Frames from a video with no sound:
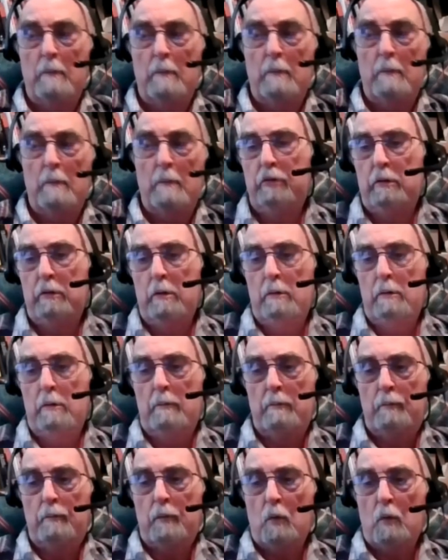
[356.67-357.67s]
I would
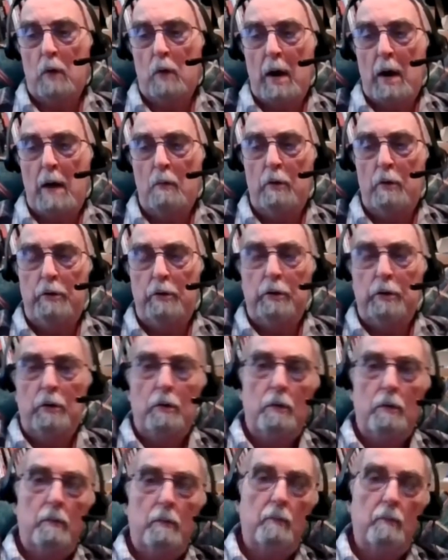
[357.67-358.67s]
teach you what I
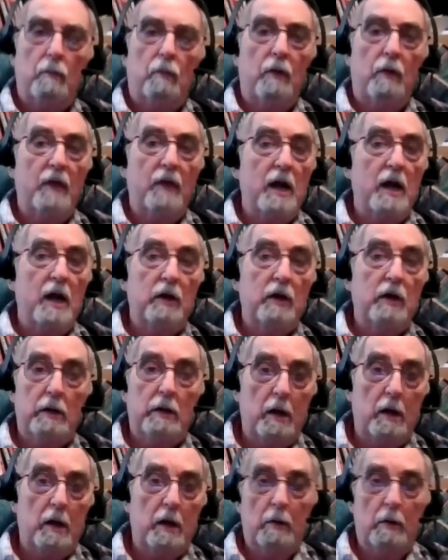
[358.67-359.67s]
would do with any
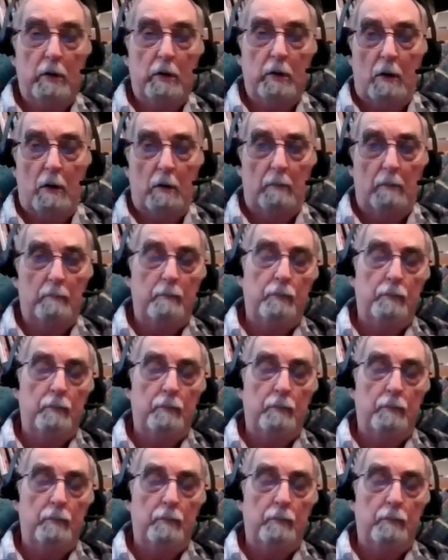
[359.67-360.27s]
young adult.